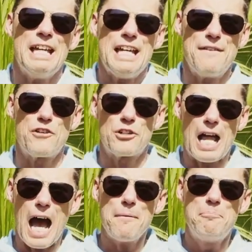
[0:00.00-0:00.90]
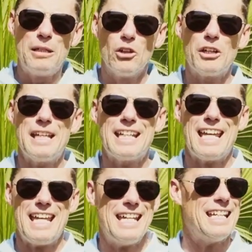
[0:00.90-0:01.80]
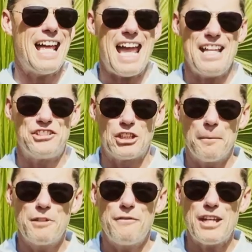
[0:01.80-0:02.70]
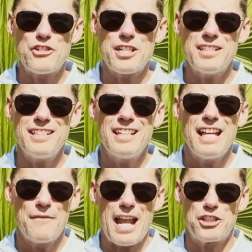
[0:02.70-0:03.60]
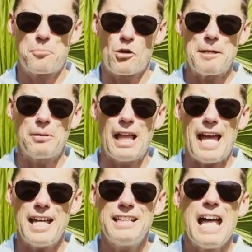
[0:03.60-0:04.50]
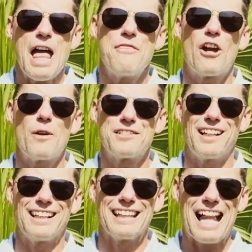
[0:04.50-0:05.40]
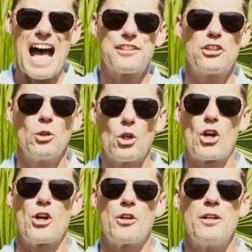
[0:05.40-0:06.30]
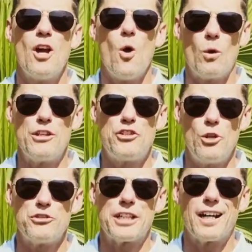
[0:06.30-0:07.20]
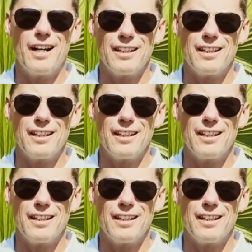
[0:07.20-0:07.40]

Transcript: if you're not building in a subdivision that is pre-planned, there is a lot to learn when choosing a